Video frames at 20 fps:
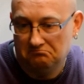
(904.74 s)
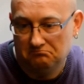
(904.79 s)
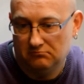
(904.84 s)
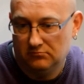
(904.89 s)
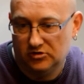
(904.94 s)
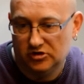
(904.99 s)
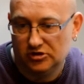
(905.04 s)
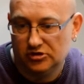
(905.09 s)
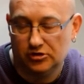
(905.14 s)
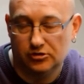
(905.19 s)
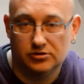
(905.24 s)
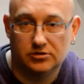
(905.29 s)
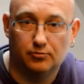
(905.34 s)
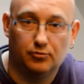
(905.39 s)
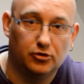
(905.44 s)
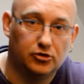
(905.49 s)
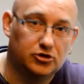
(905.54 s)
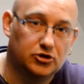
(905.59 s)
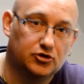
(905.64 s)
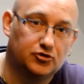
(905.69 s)
just use a
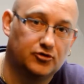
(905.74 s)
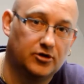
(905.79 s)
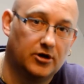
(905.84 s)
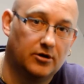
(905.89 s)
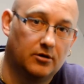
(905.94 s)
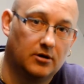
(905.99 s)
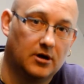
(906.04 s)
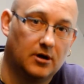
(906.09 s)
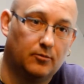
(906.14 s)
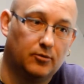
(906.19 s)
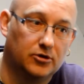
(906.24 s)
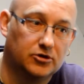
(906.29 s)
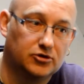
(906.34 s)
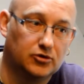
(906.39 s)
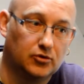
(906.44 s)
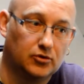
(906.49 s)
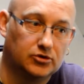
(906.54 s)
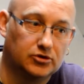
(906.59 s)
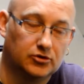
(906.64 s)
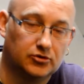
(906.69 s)
butcher's tray or a couple of
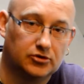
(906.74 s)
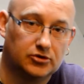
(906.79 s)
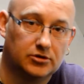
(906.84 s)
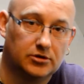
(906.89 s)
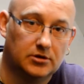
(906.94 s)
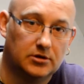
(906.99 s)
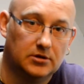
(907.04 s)
saucers.